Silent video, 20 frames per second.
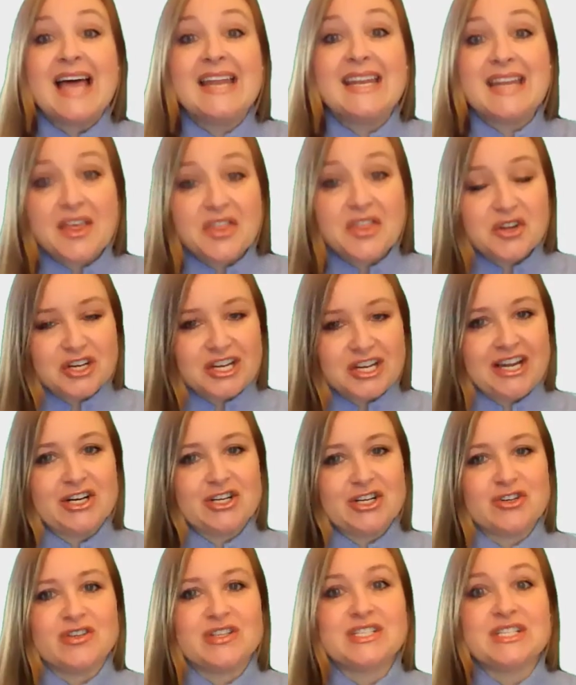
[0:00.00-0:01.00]
Another
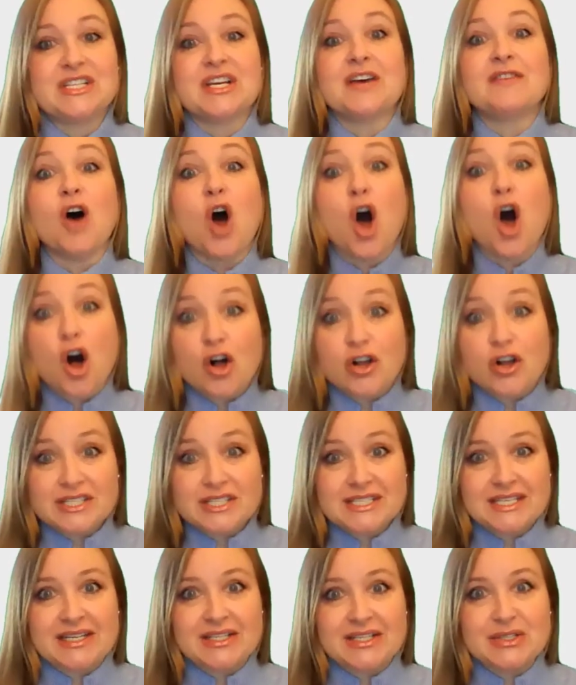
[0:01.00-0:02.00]
characteristic of all
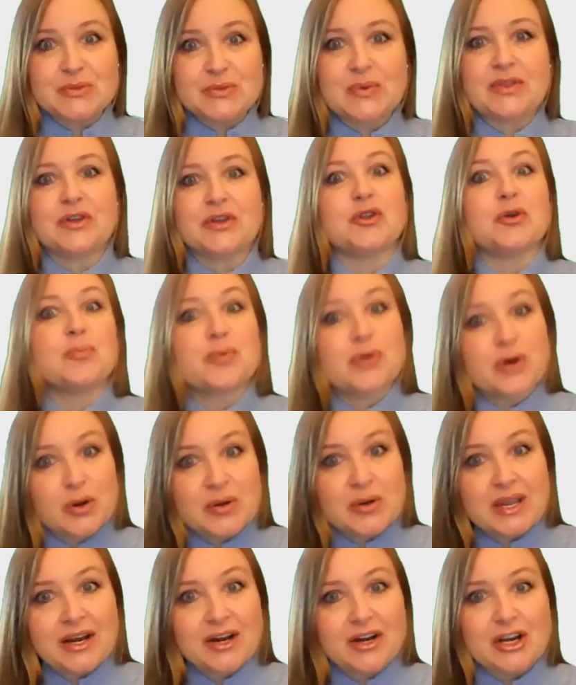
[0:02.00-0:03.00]
cells, whether they're
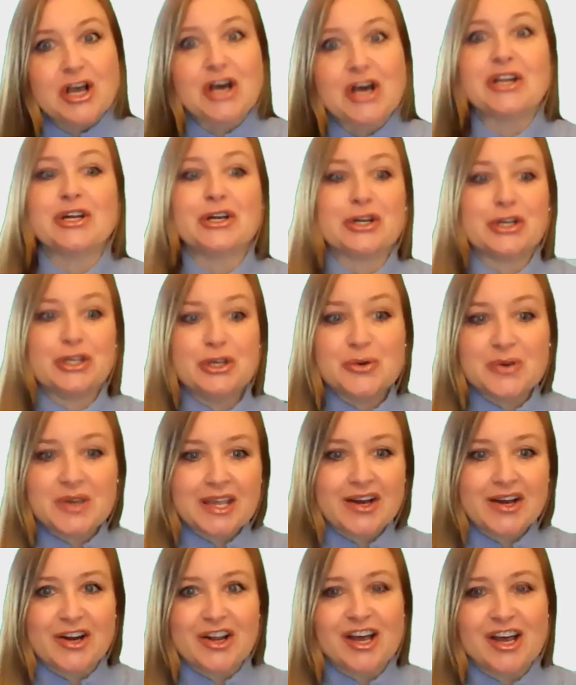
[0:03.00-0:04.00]
prokaryotic or
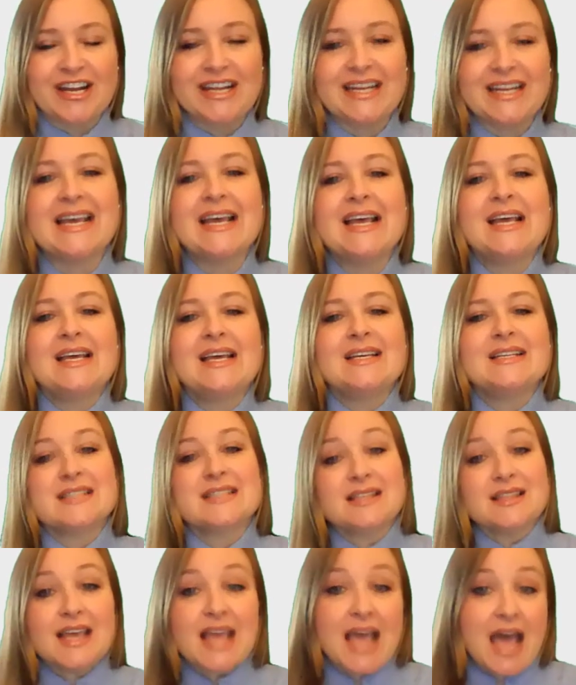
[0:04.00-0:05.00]
eukaryotic, is
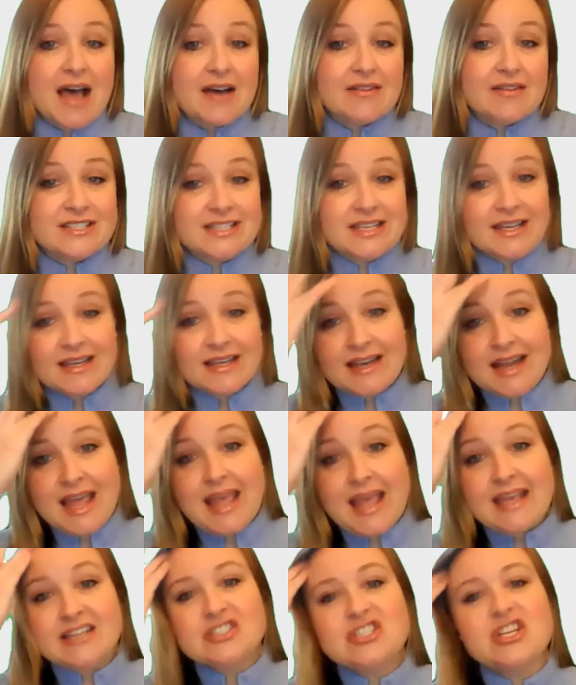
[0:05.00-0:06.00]
that they have
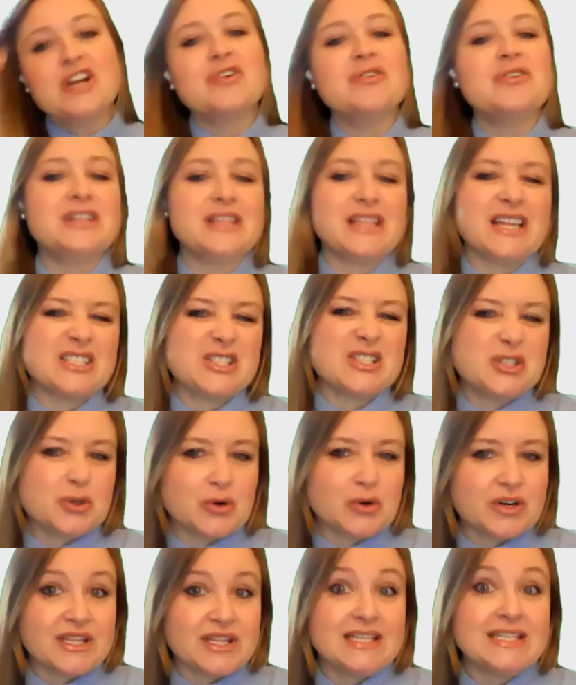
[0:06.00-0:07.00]
DNA. And generally that's
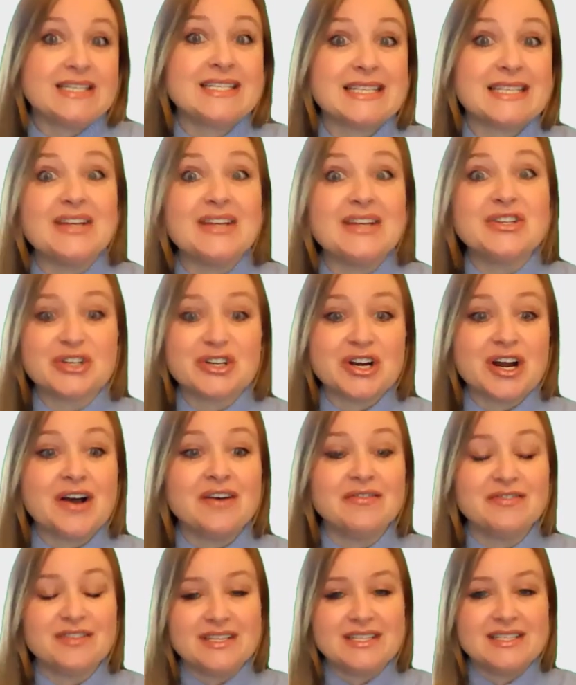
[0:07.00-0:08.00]
stored in the center
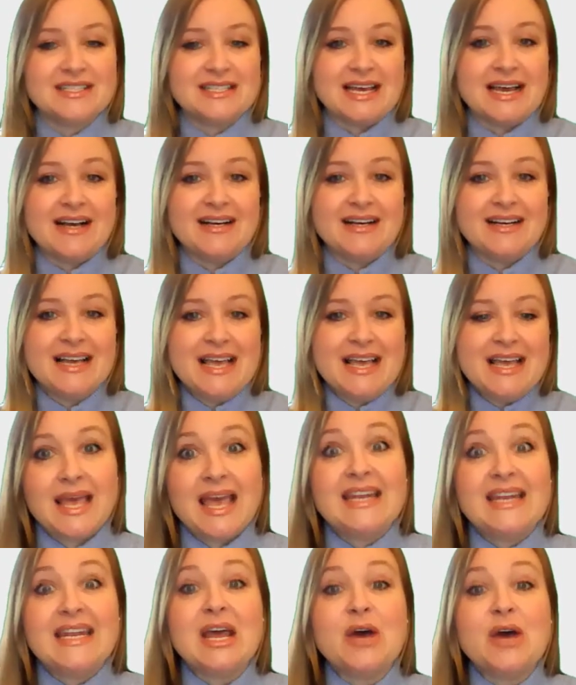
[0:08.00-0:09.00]
of the cell.
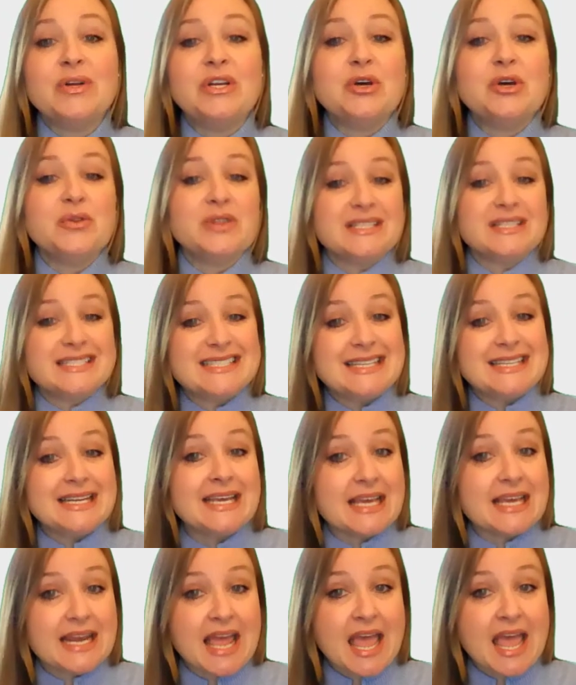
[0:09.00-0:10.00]
Now we know that
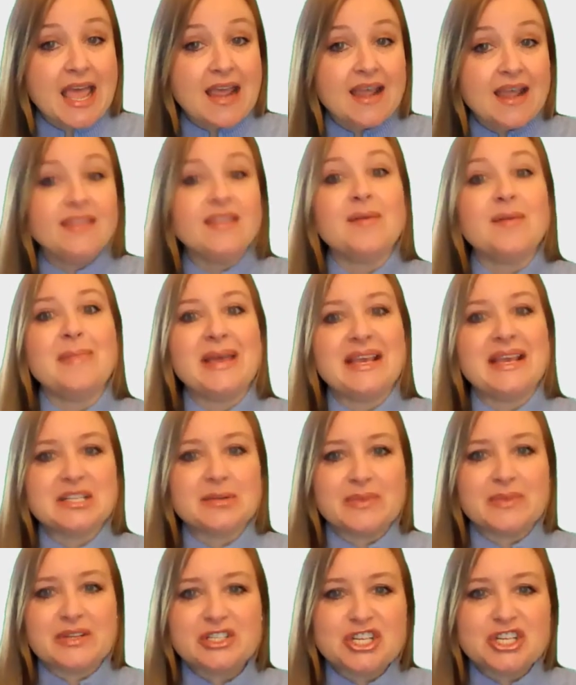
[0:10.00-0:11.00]
DNA that makes
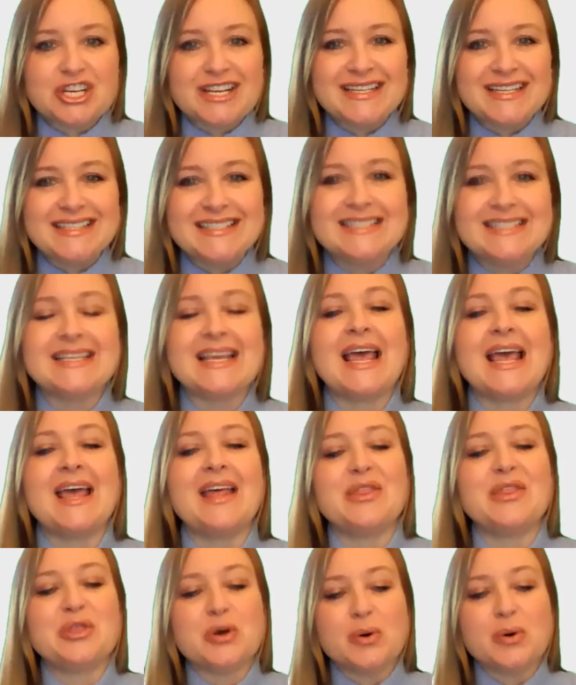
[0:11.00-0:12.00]
up the genes,
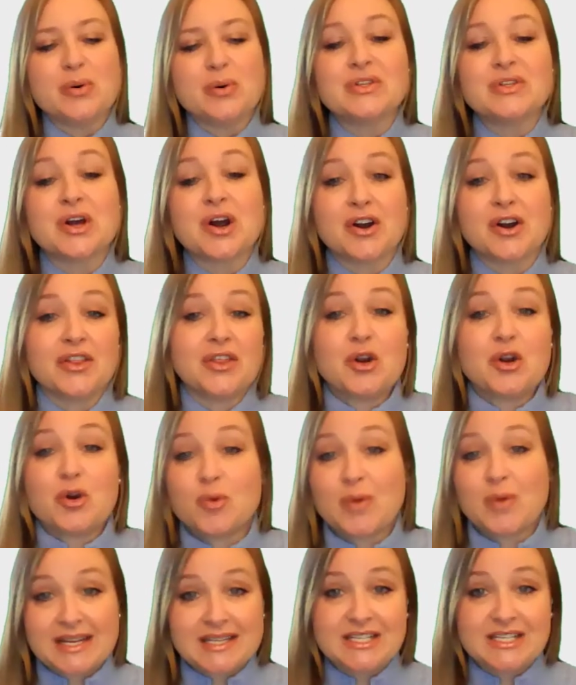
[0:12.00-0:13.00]
and those are the
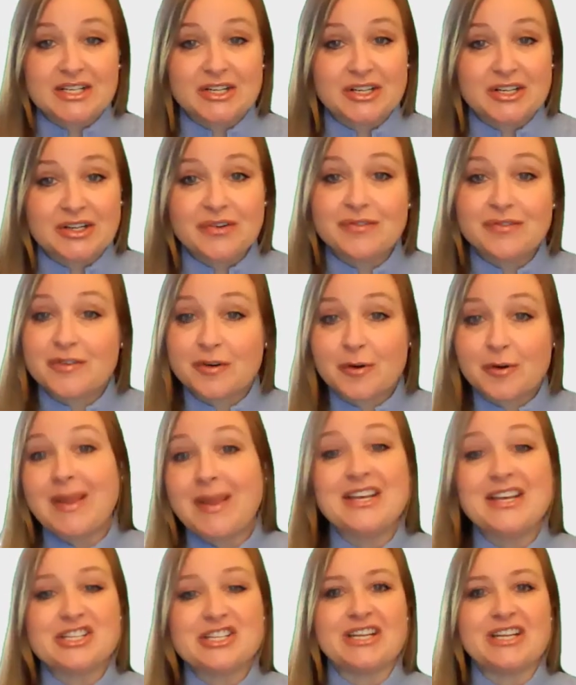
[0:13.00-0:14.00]
hereditary
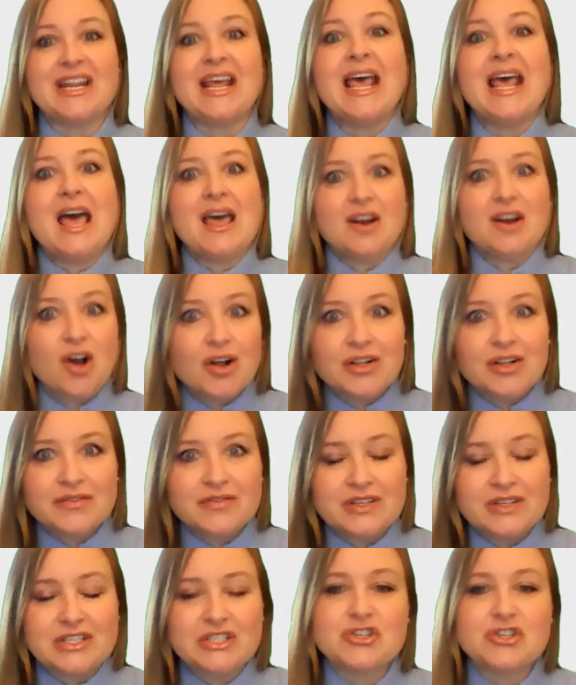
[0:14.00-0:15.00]
information and all
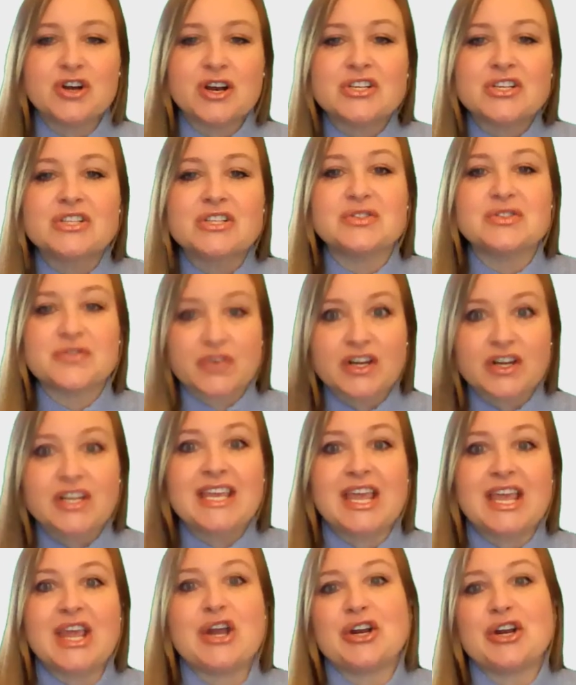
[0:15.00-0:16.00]
of the instructions for
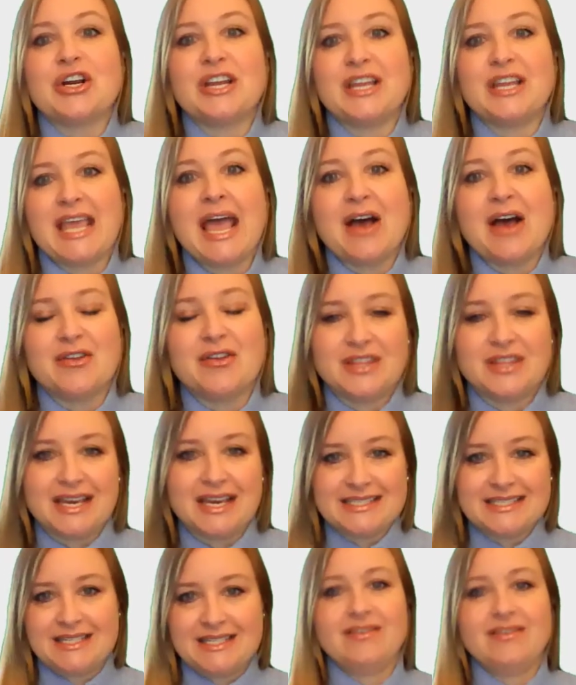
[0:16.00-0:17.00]
carrying out the
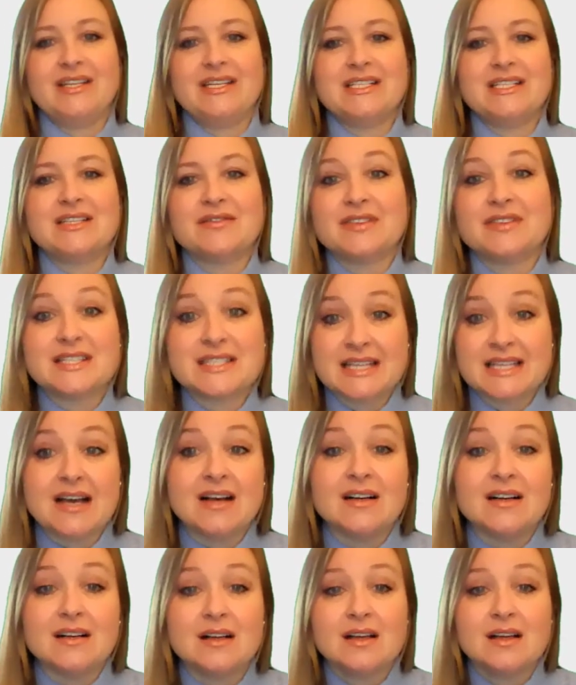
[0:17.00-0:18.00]
activities of the
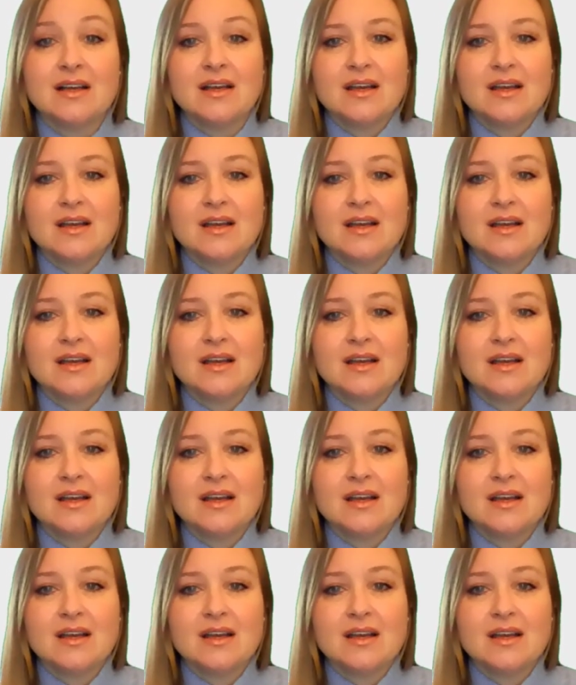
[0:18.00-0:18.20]
cell.